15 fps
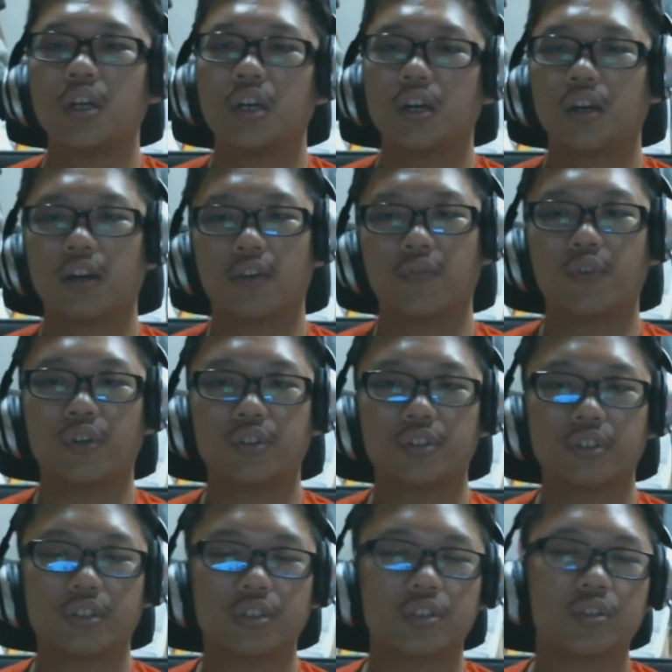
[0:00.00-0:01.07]
of
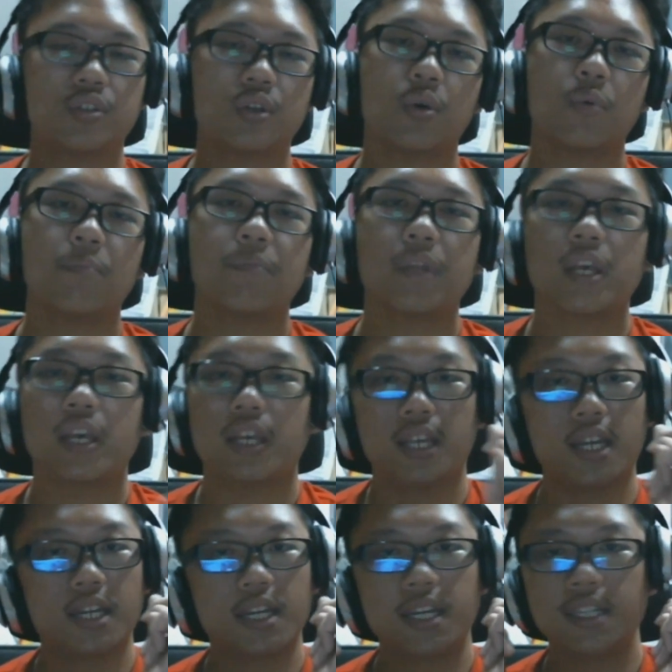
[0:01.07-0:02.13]
WalT. So
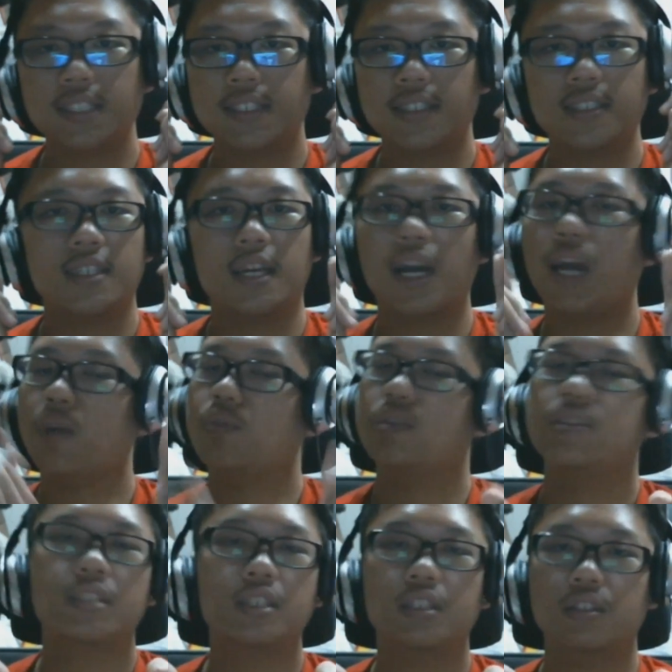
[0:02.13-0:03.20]
yeah, guys, I will
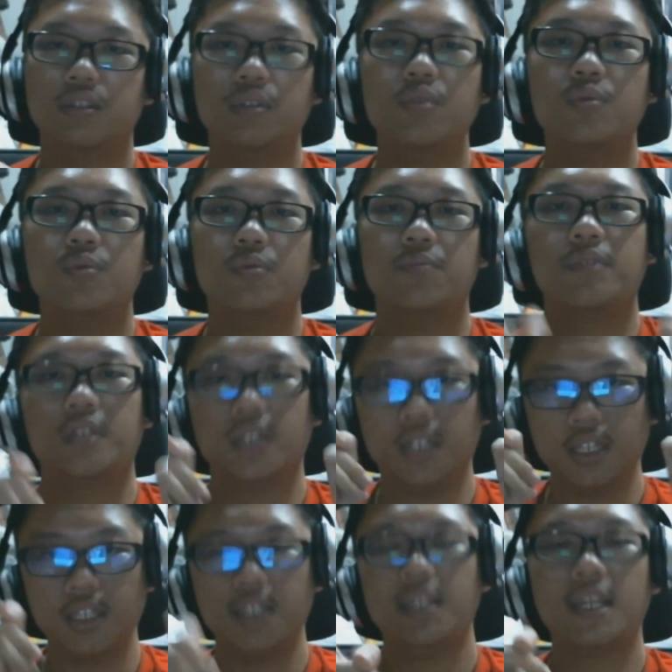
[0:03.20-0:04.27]
see you
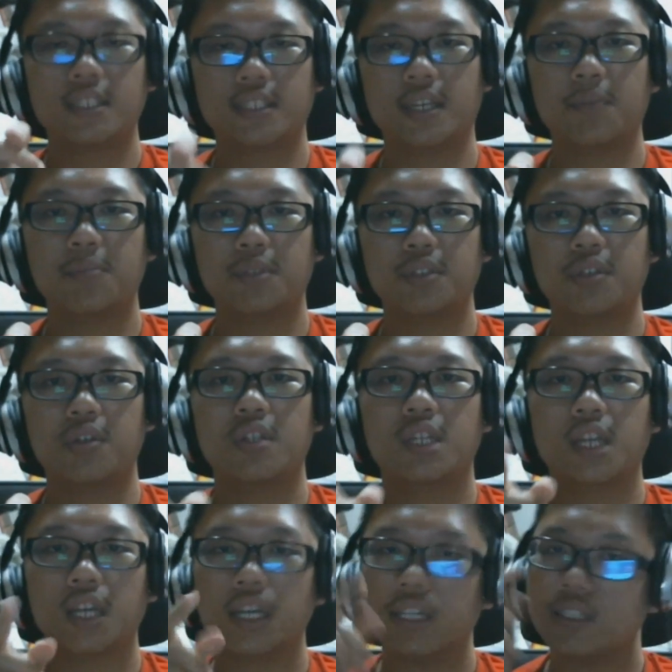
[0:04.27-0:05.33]
in the next episode,
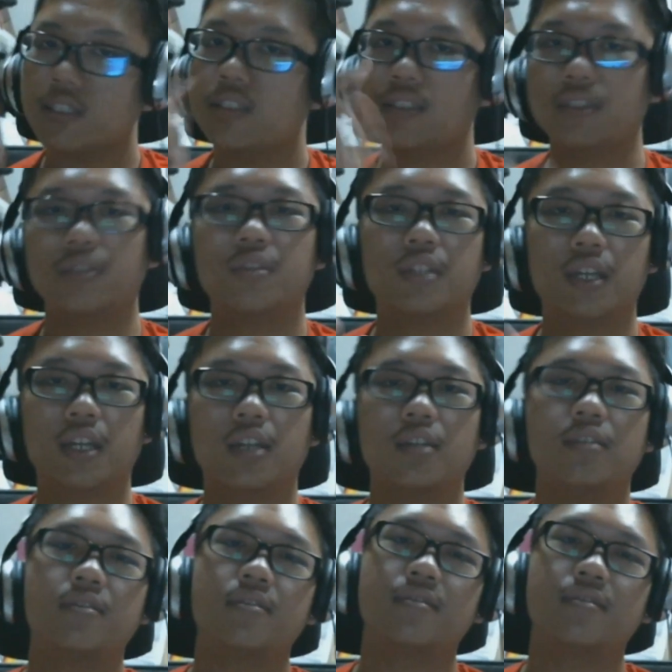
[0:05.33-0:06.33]
okay? See you there.